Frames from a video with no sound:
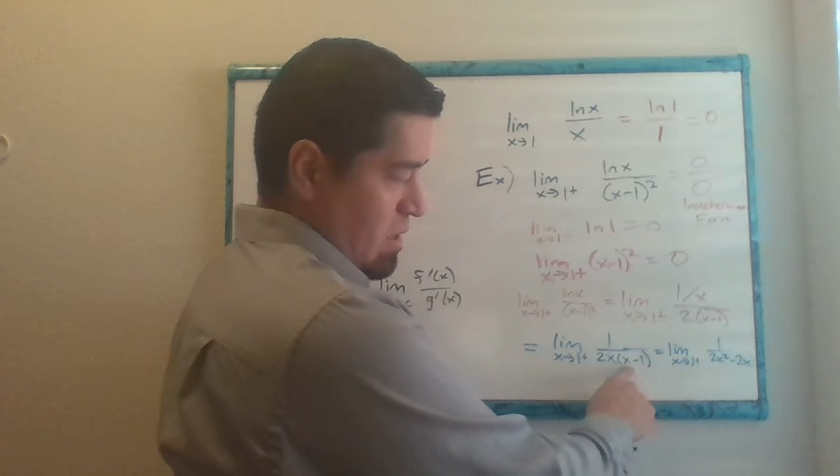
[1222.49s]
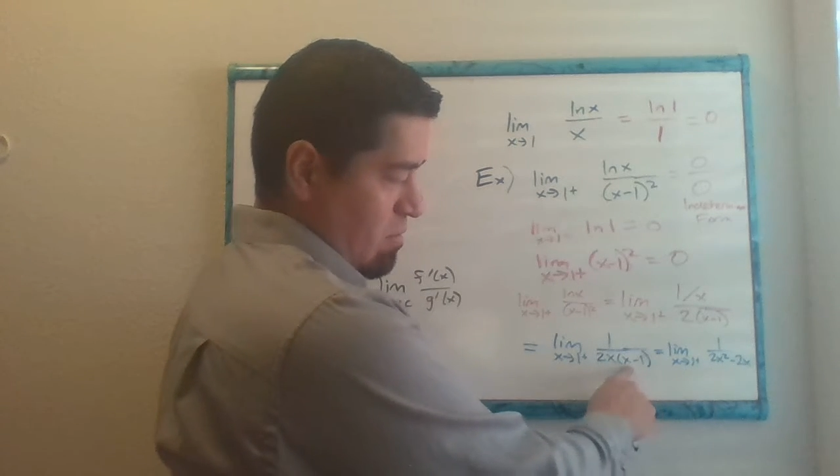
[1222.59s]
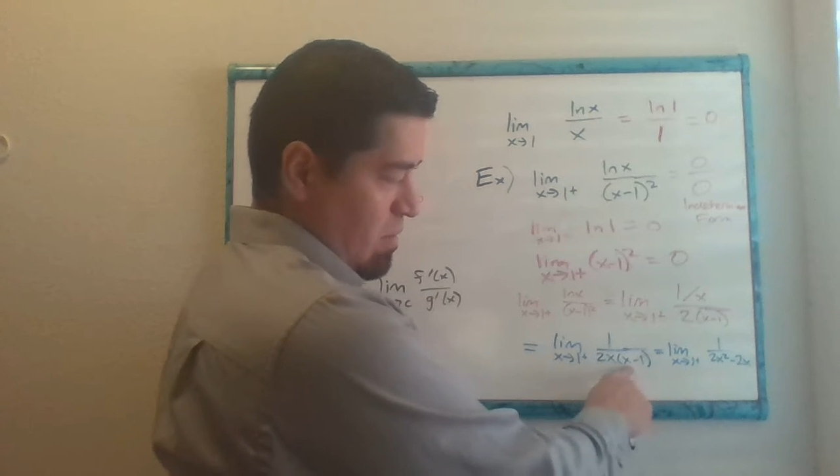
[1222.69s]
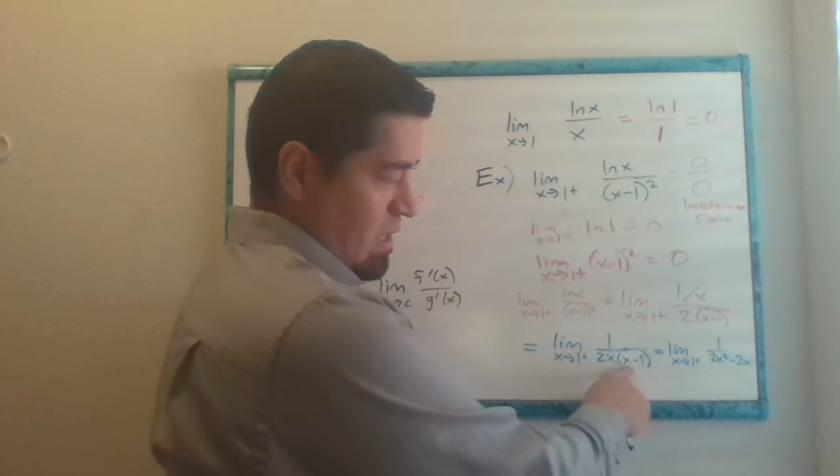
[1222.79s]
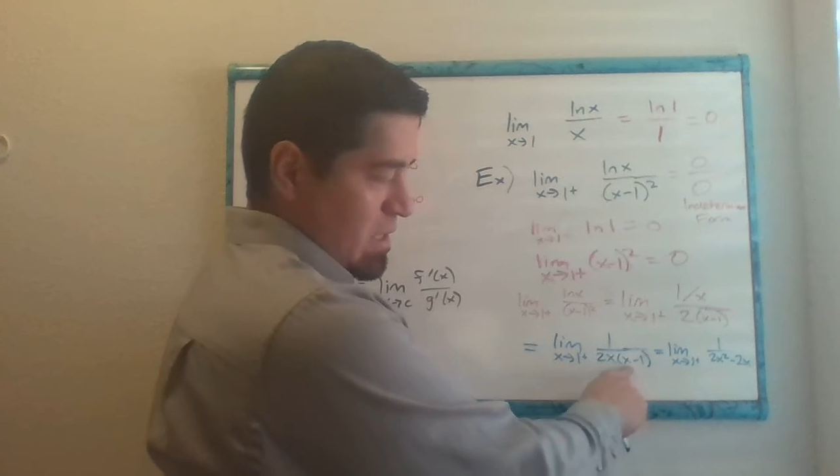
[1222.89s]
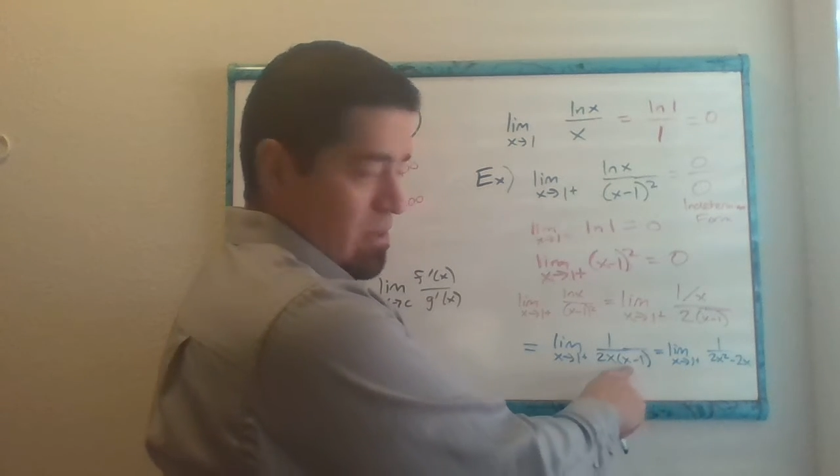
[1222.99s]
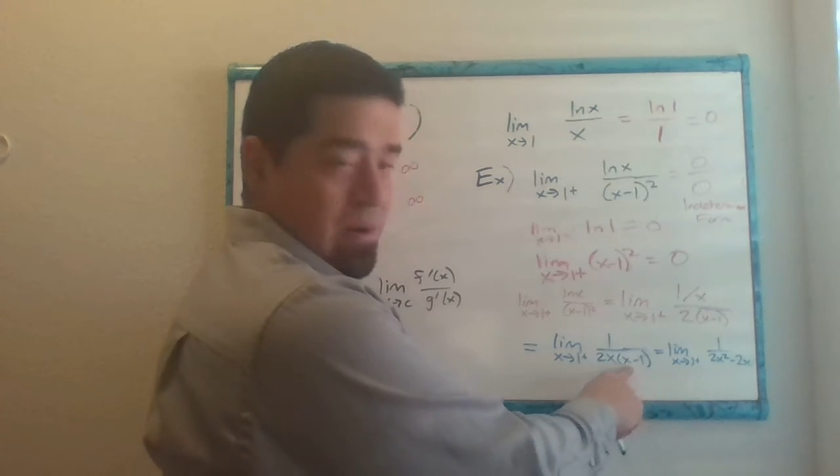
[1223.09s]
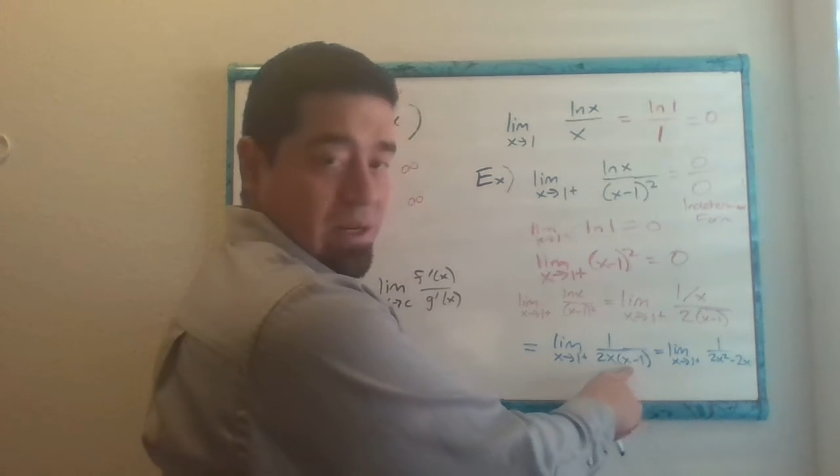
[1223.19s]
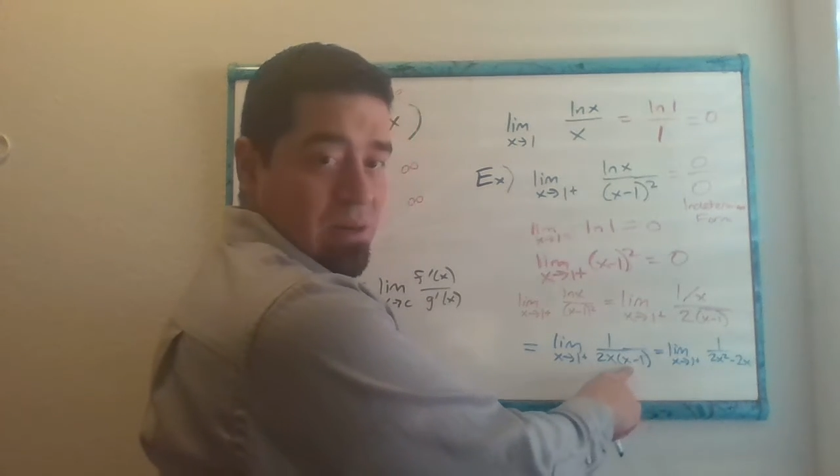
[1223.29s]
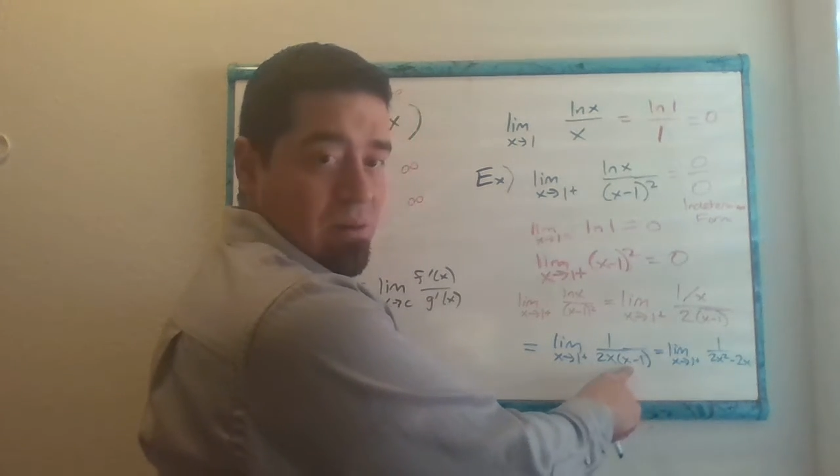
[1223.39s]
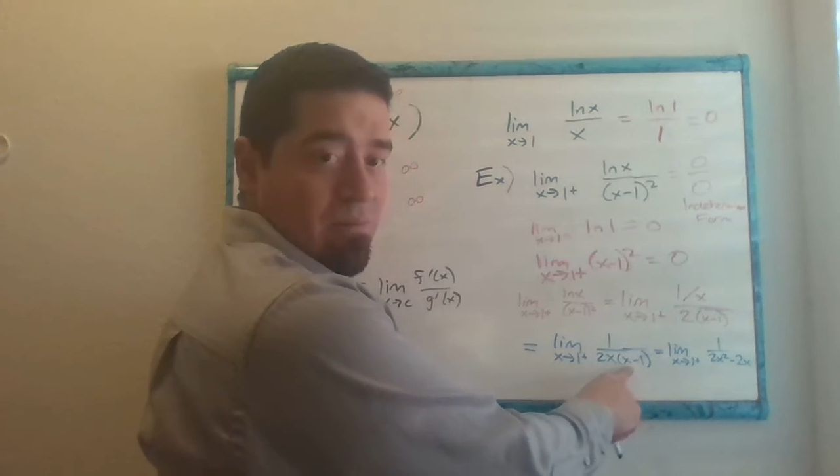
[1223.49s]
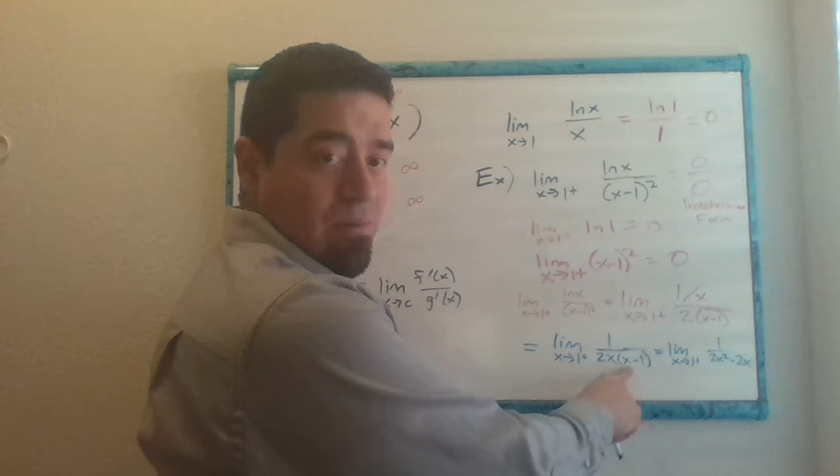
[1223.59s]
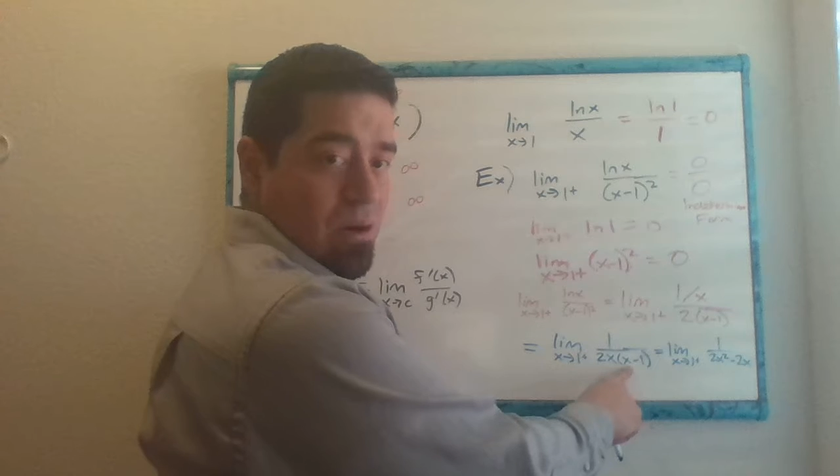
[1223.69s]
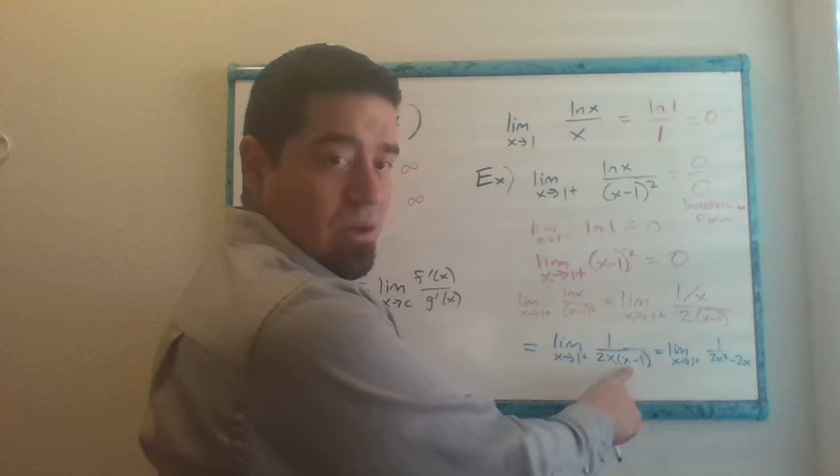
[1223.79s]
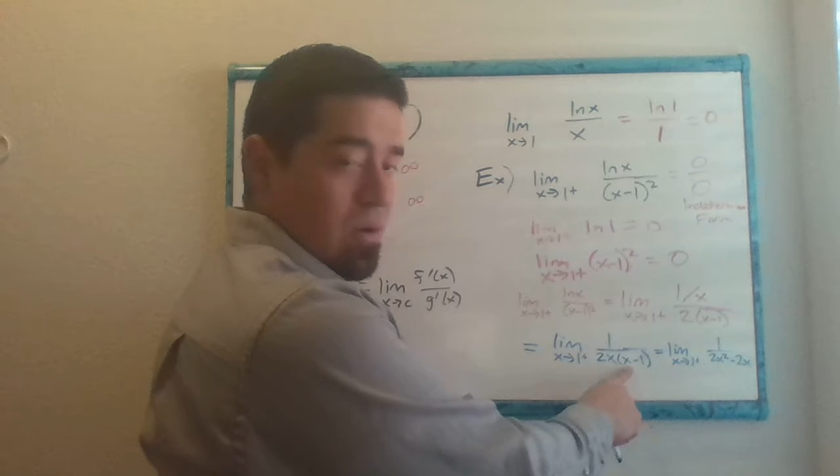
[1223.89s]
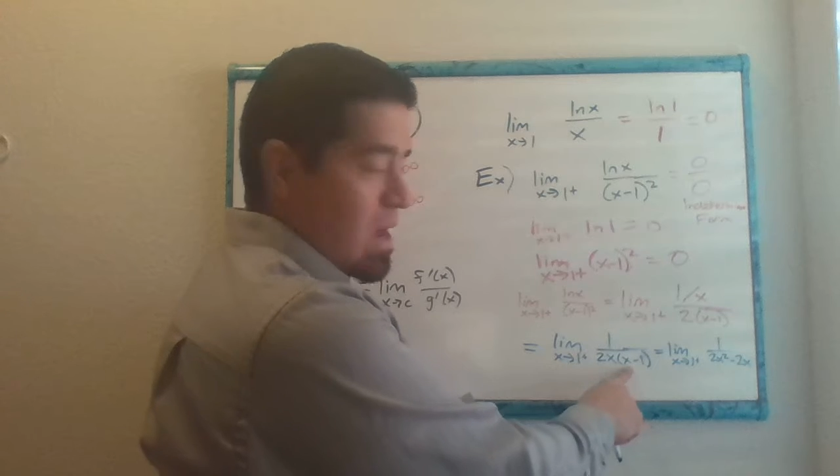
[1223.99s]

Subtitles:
we can see right here, a vertical